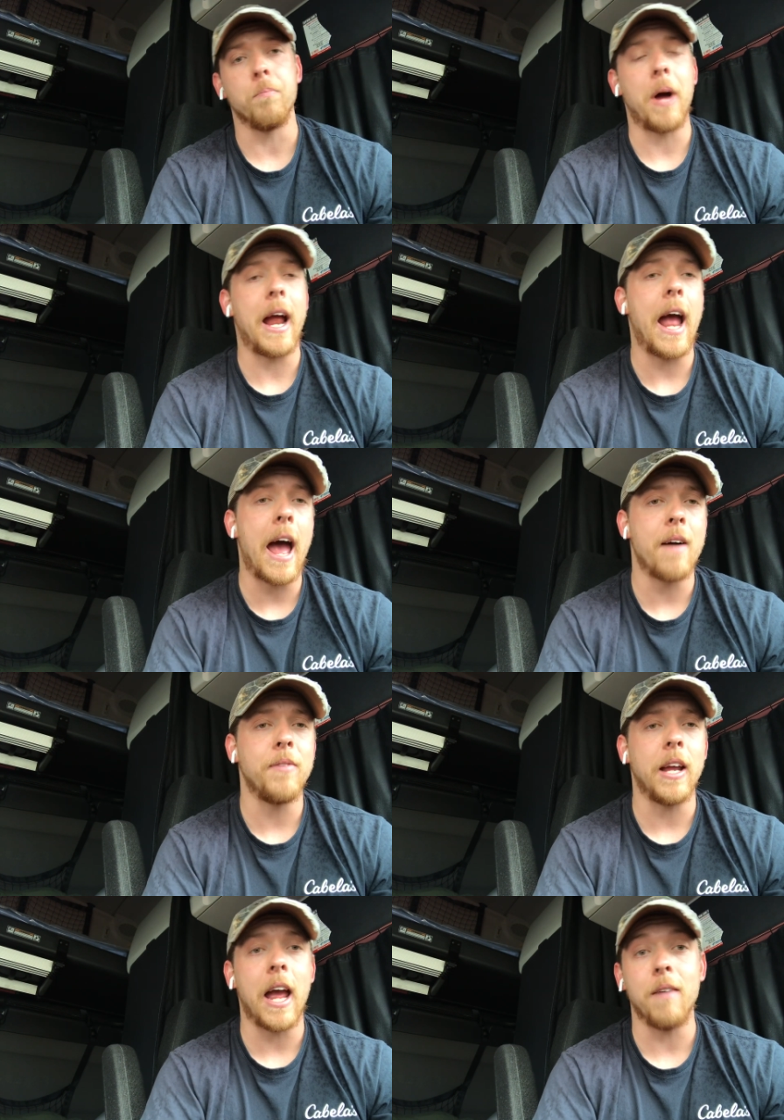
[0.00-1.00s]
by
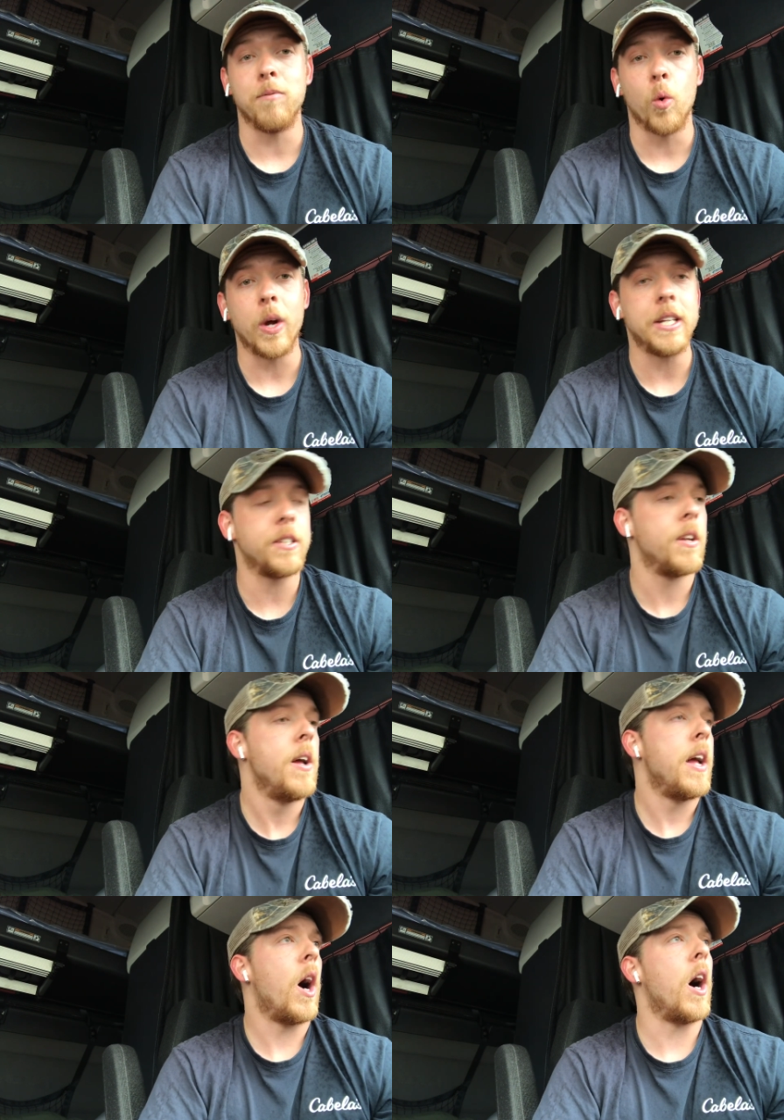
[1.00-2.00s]
having a voice
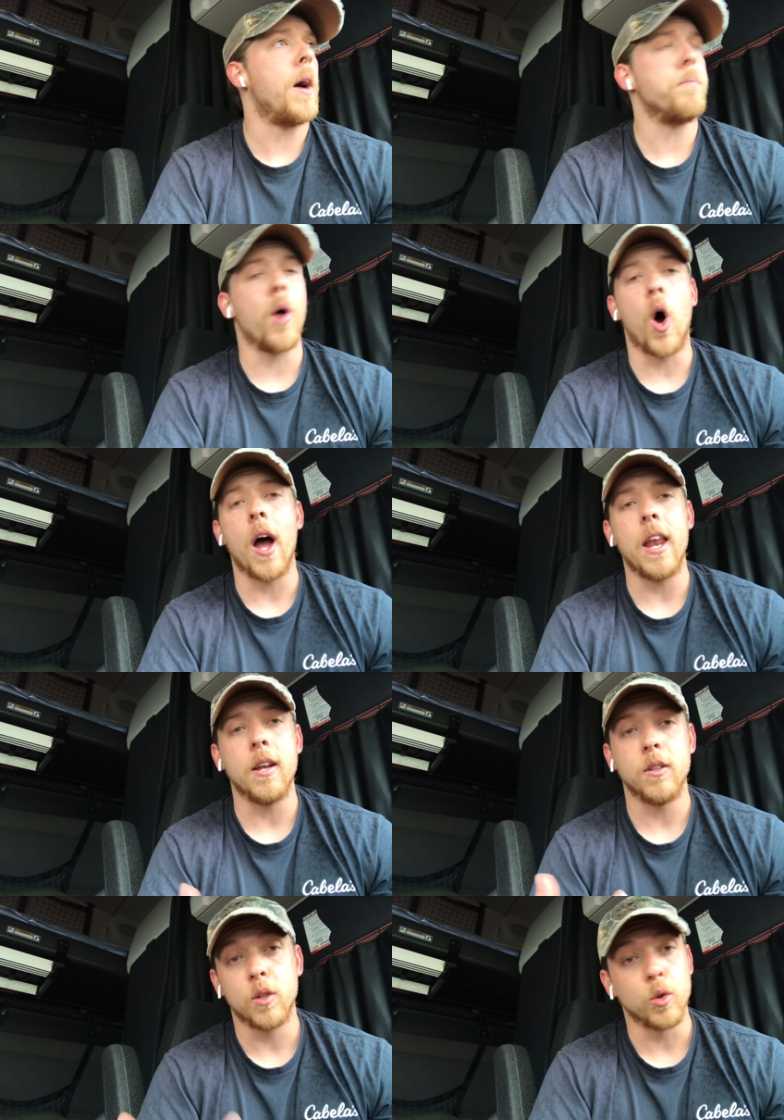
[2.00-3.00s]
um, on
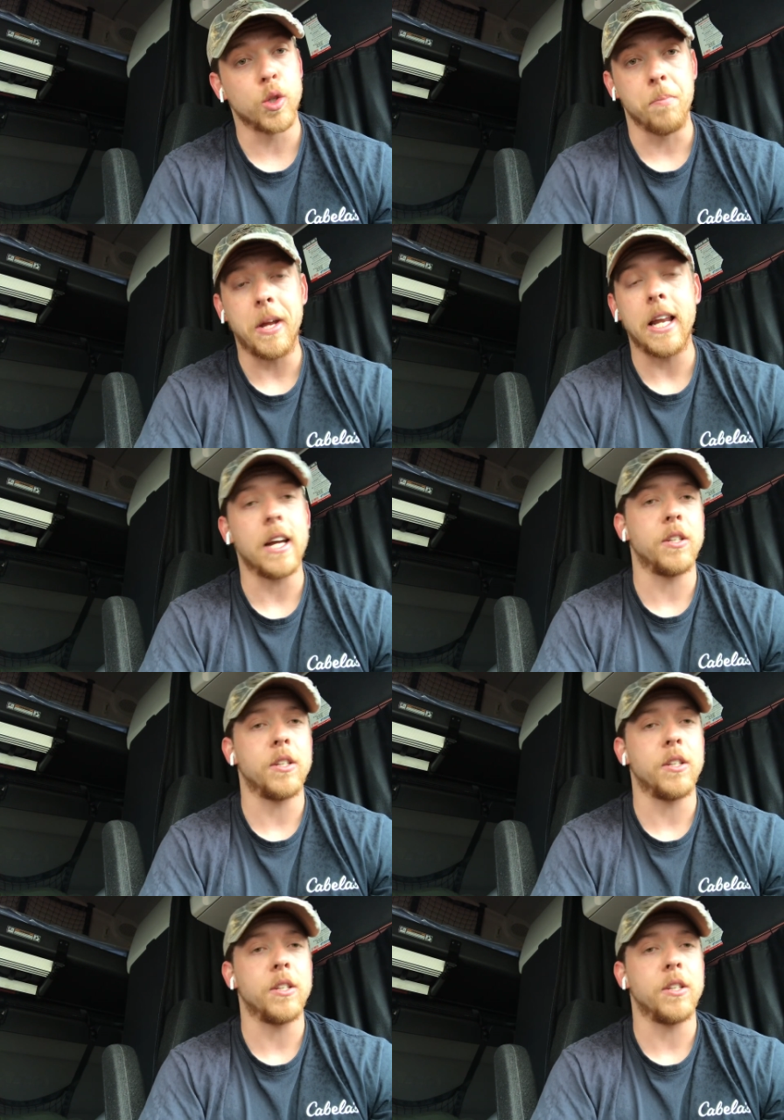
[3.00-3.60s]
social media.